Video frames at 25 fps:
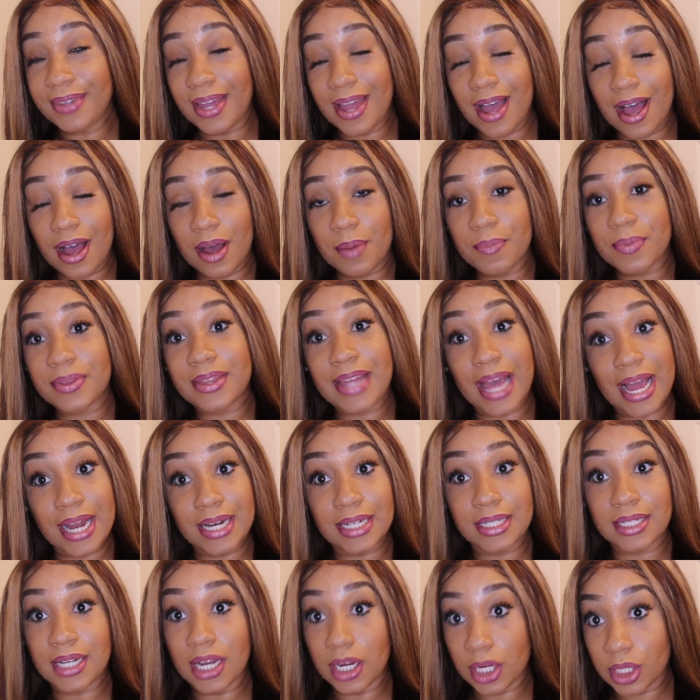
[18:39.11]

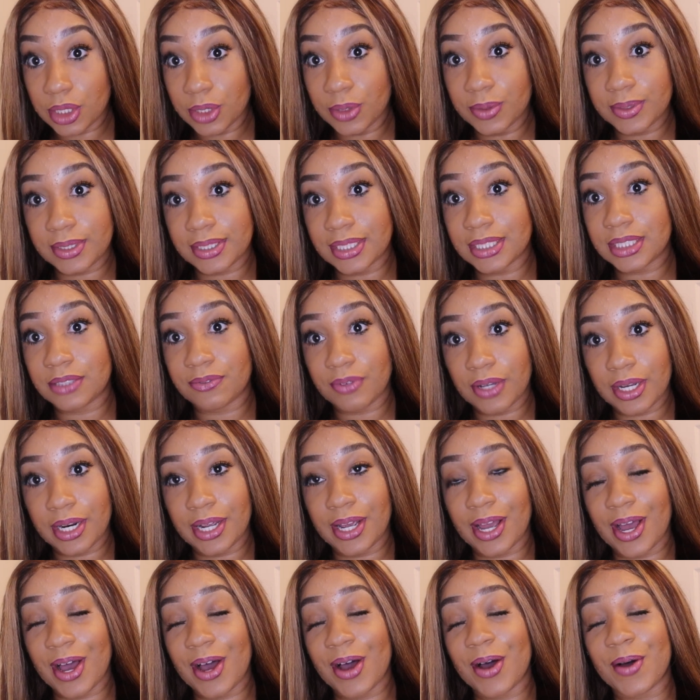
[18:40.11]
That concludes this
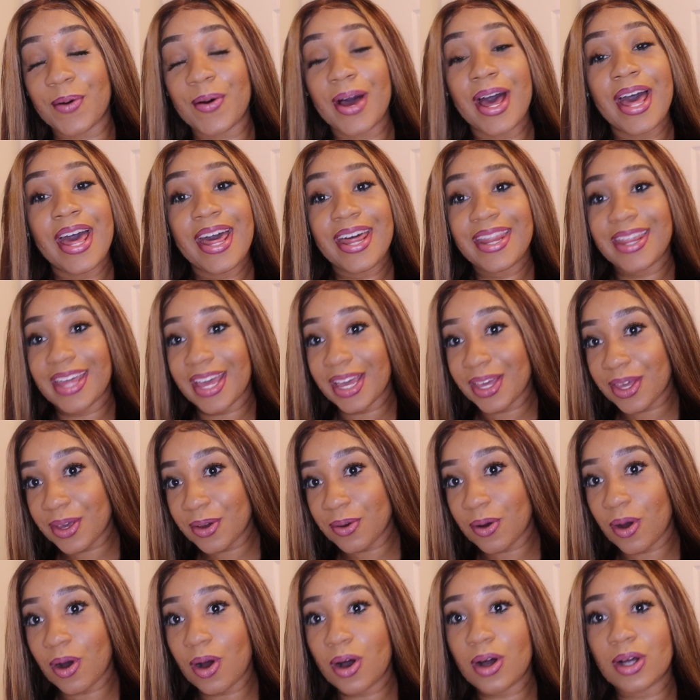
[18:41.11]
video. Thank
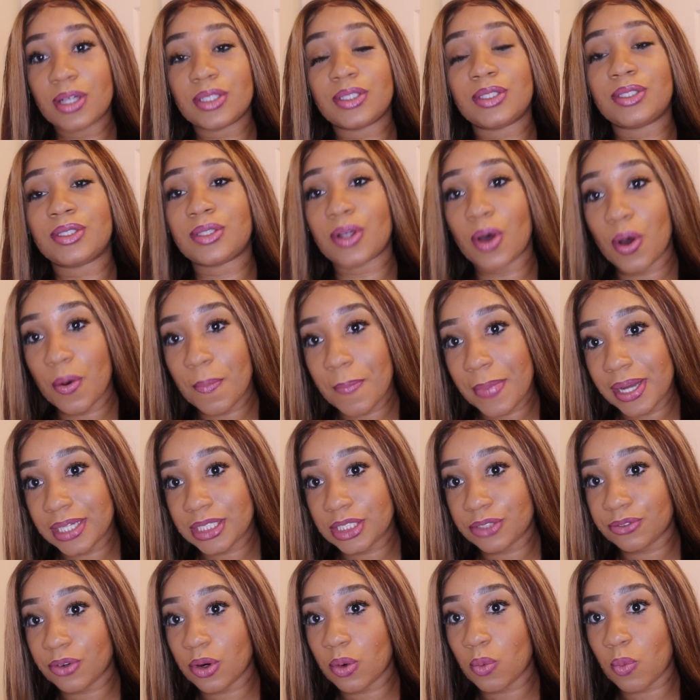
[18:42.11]
you all so
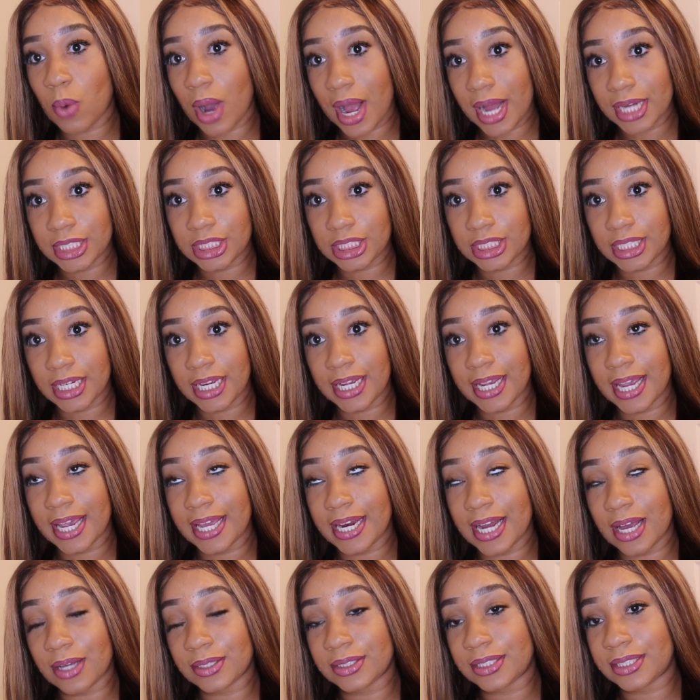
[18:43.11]
much for watching,
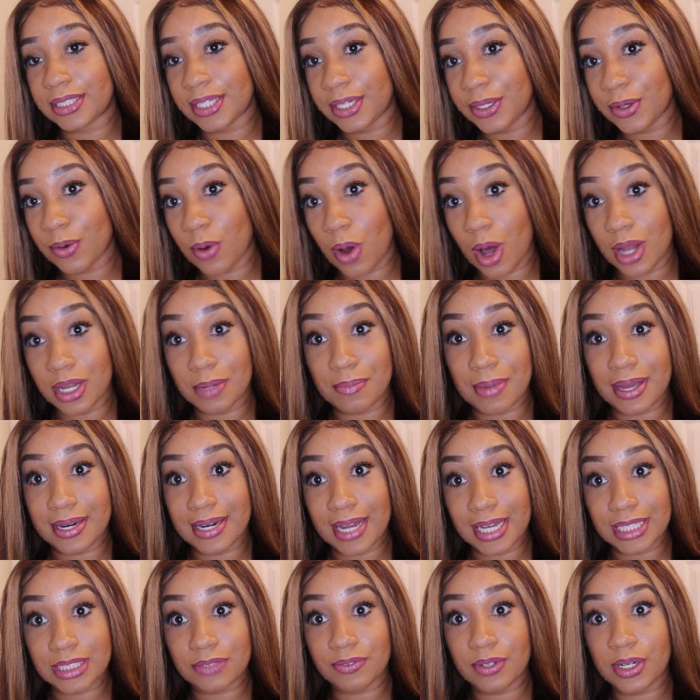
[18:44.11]
and I'll see you all in my
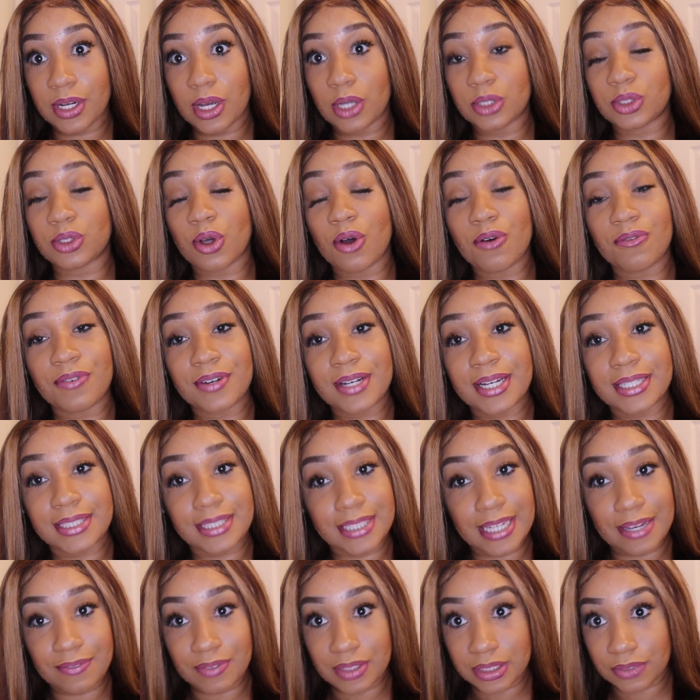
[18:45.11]
next video. Don't forget
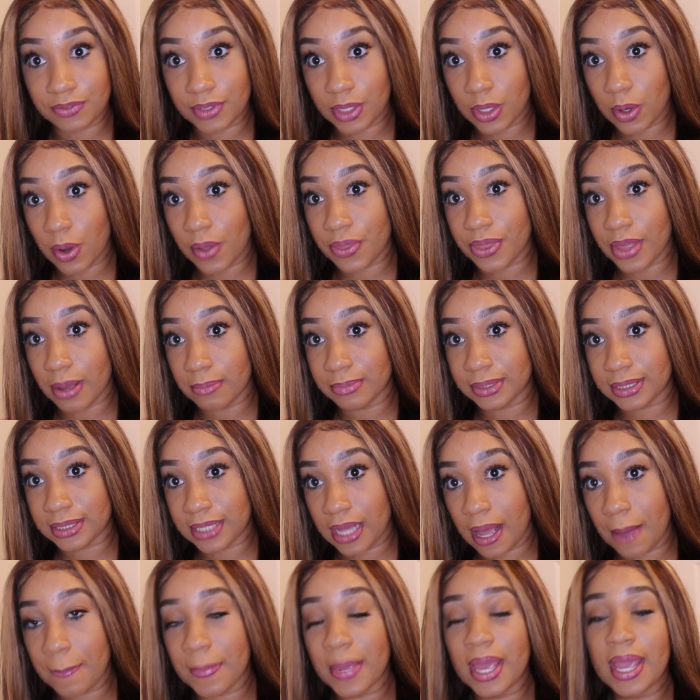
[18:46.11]
to give this video a thumbs
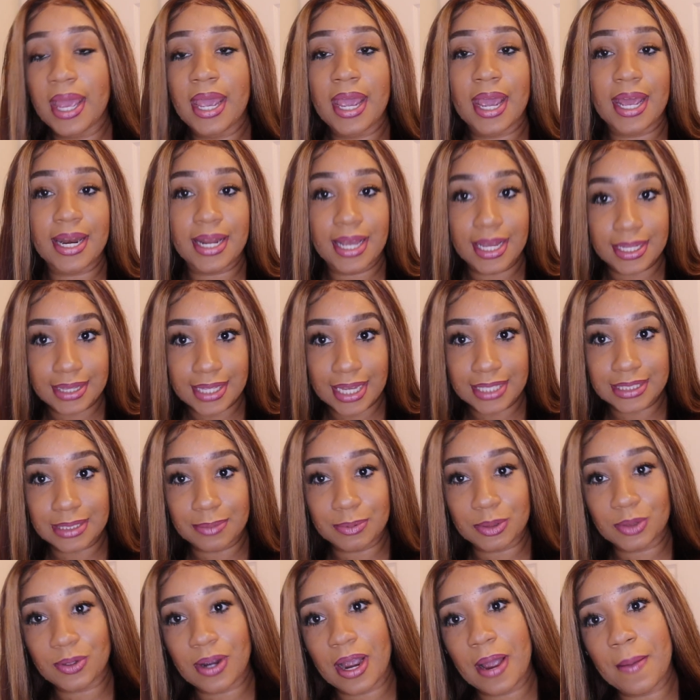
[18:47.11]
up and hit that
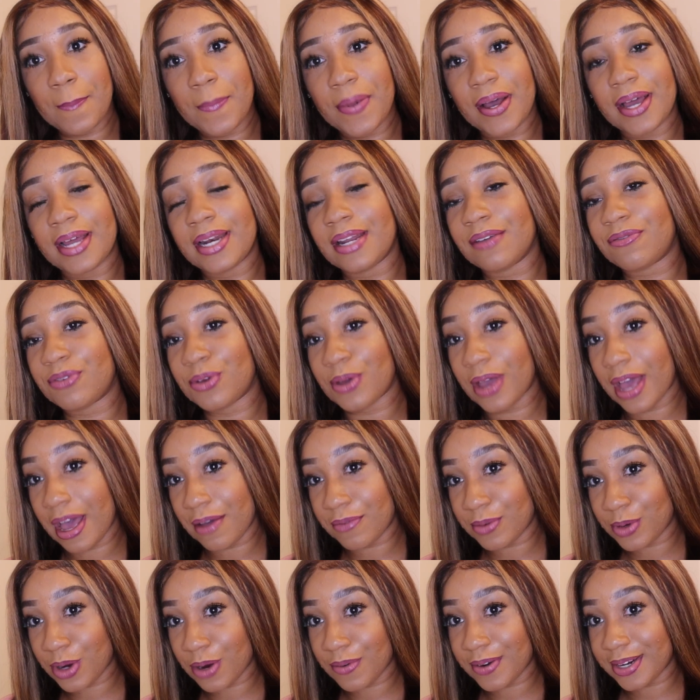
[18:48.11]
subscribe button if you
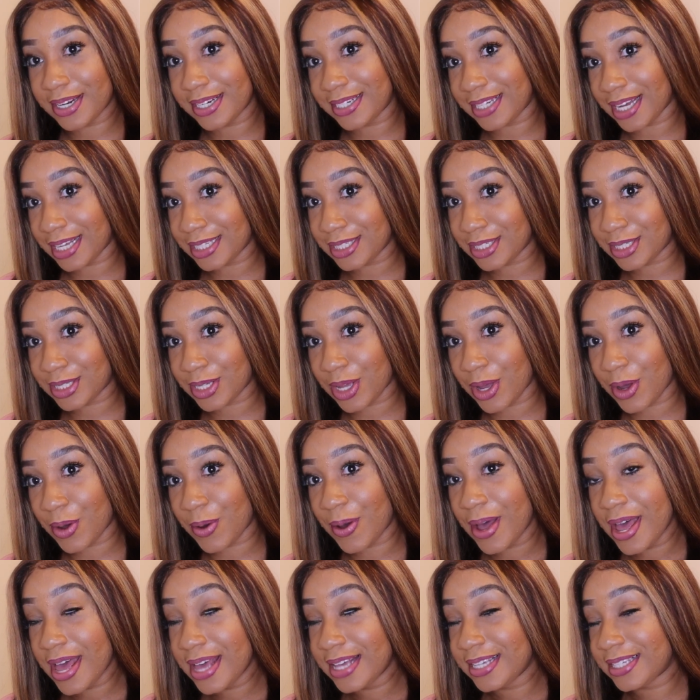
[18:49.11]
haven't already done
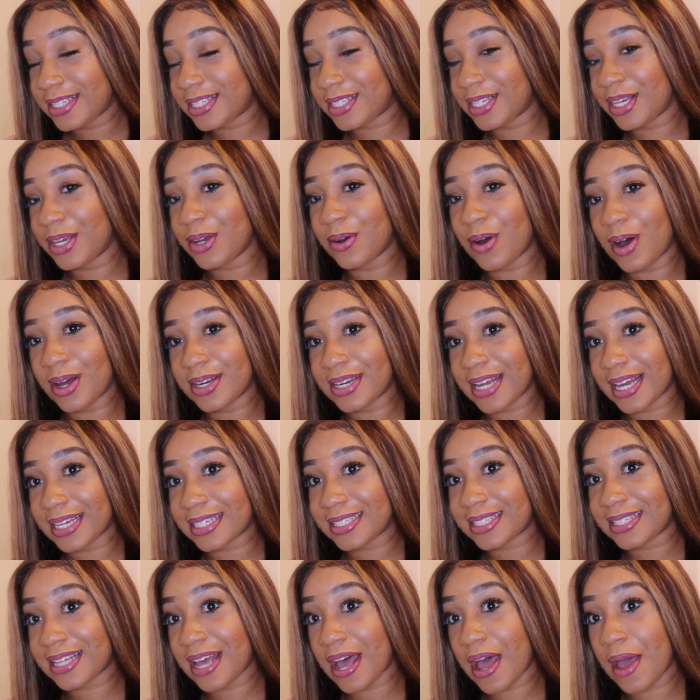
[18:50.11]
so. See you all
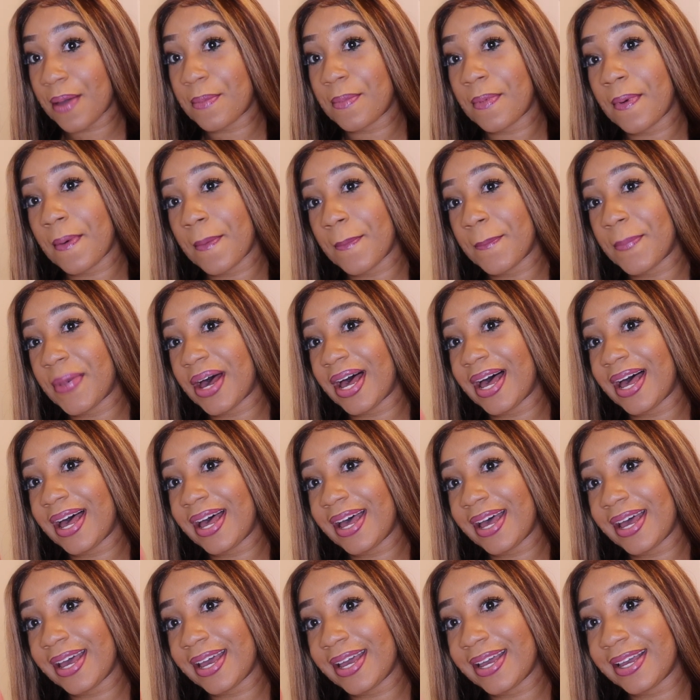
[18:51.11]
next time.
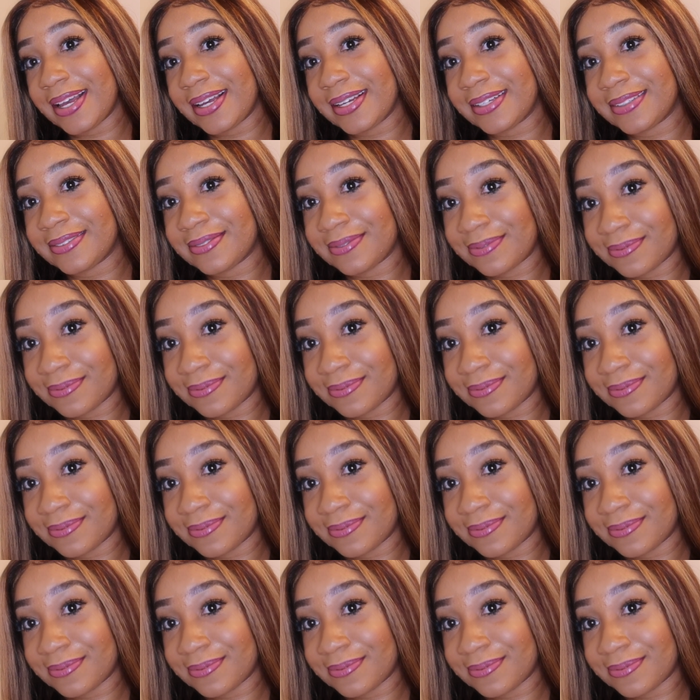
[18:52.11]
Bye.